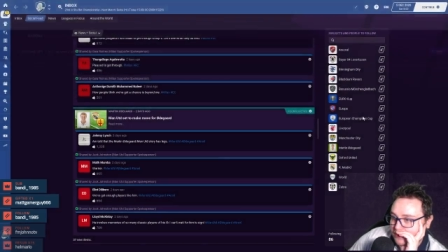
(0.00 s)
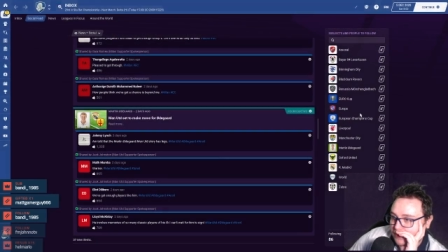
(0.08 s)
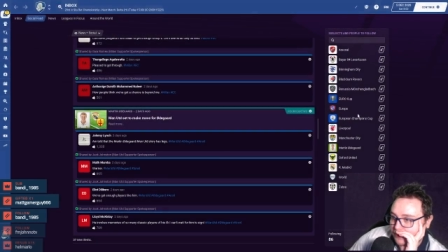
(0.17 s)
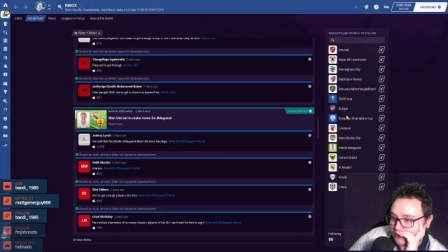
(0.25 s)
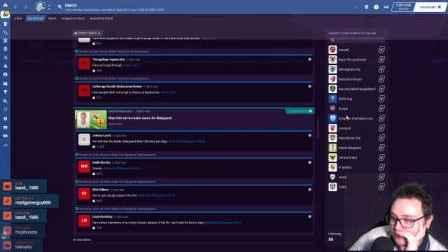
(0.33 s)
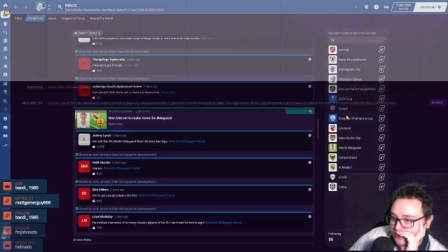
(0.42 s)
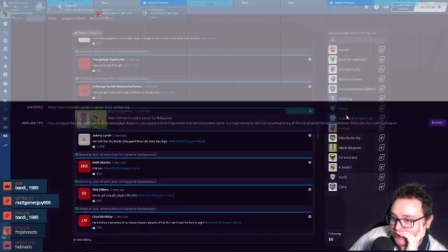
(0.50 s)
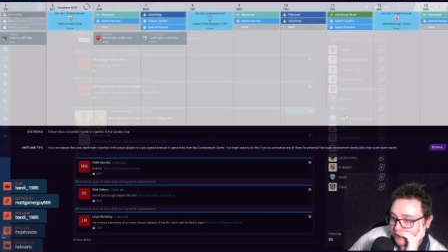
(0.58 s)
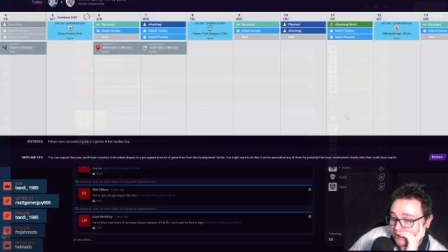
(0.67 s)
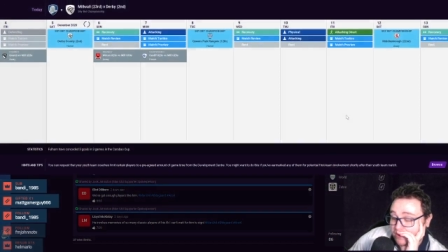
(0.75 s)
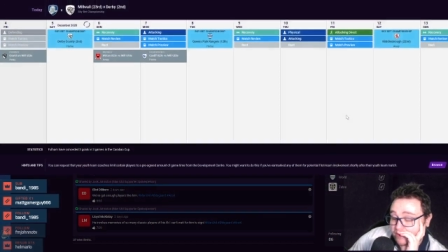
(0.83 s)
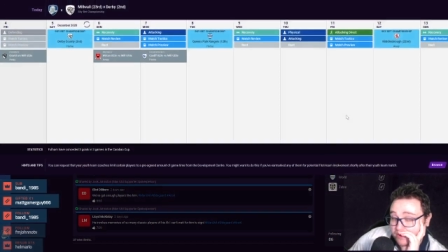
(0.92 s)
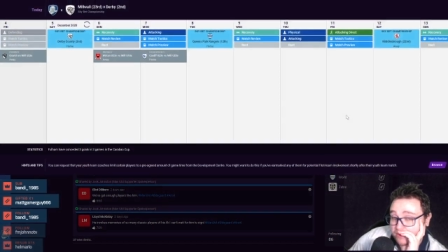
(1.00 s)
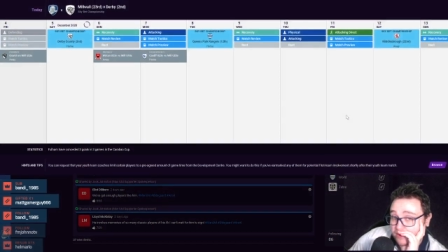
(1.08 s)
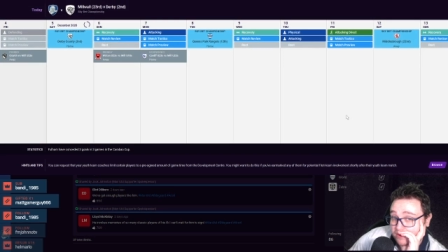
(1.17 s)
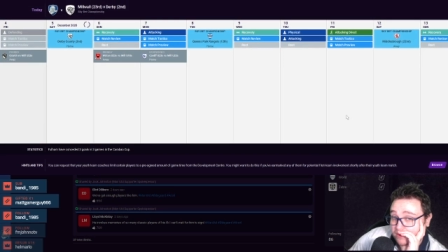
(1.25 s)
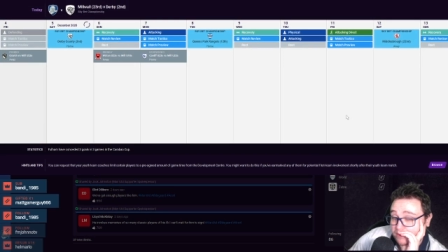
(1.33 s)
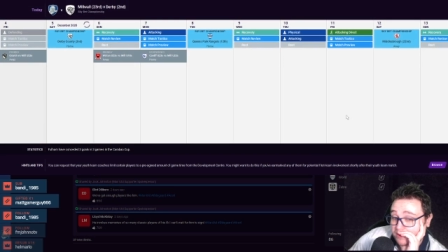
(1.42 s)
than I've done so far, if I don't
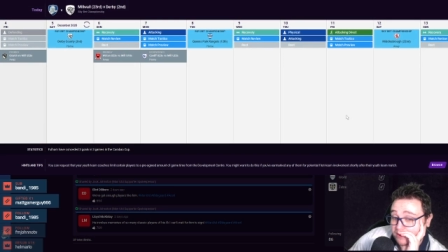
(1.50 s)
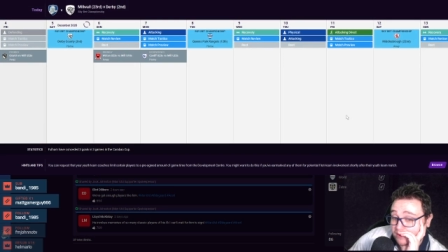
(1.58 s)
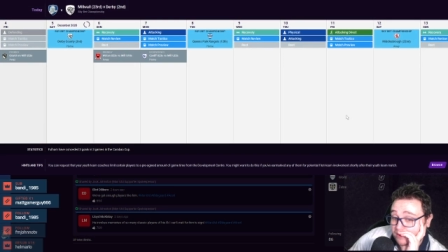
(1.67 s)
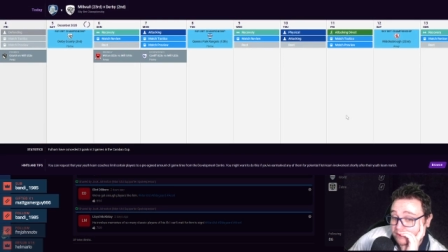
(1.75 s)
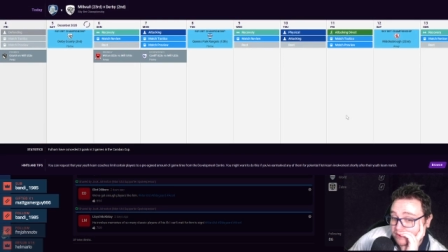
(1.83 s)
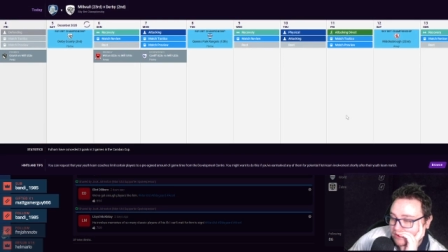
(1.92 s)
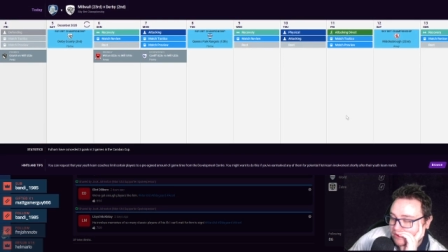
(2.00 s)
say so myself.